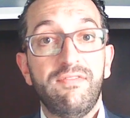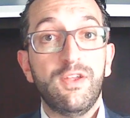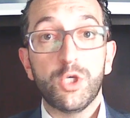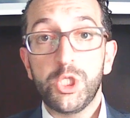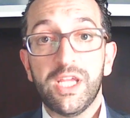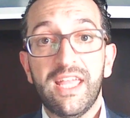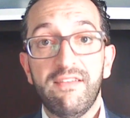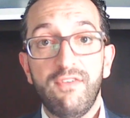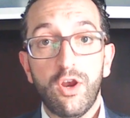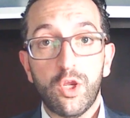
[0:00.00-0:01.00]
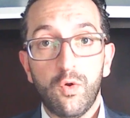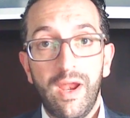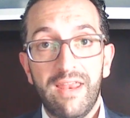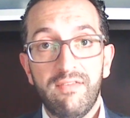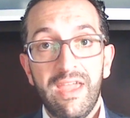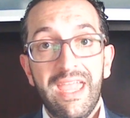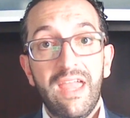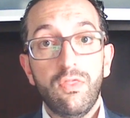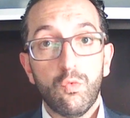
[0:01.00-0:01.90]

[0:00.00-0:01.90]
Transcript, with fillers: He or she could get very creative in the